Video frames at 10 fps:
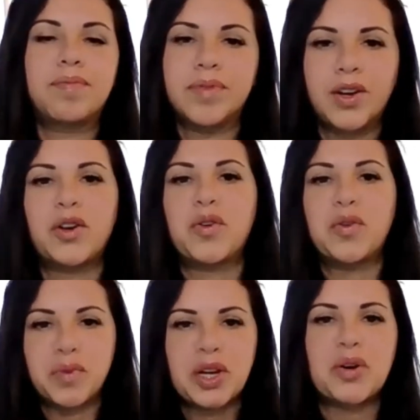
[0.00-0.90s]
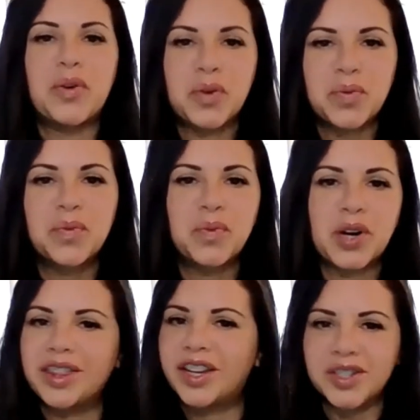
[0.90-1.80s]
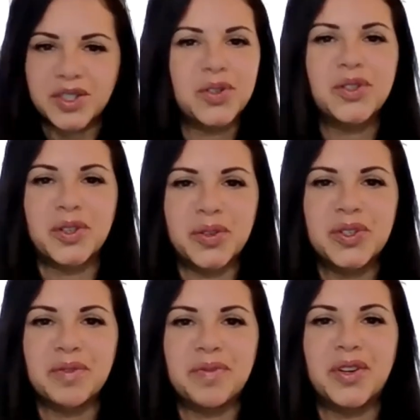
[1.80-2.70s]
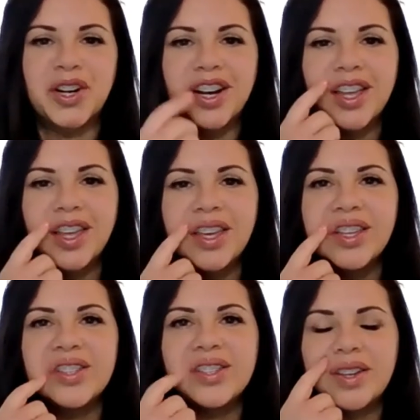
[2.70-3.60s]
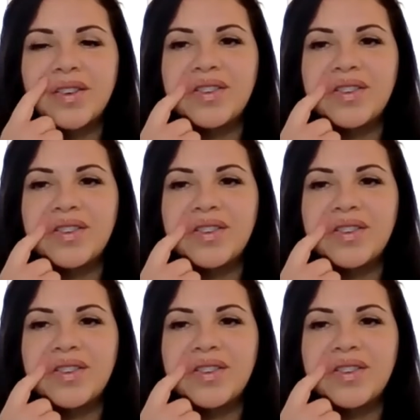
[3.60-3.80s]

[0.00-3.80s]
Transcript: you know, we know what there's no solution for. So